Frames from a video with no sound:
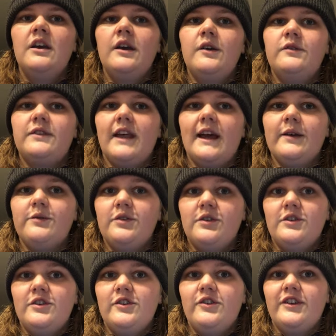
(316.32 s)
It was
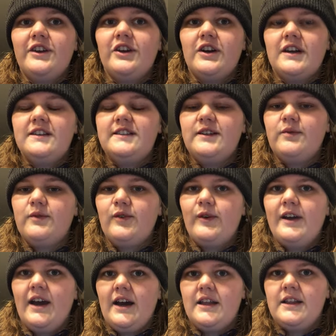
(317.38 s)
absolutely crazy when we
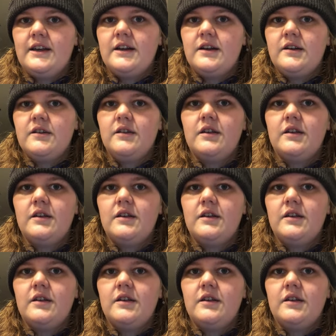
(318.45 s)
got there.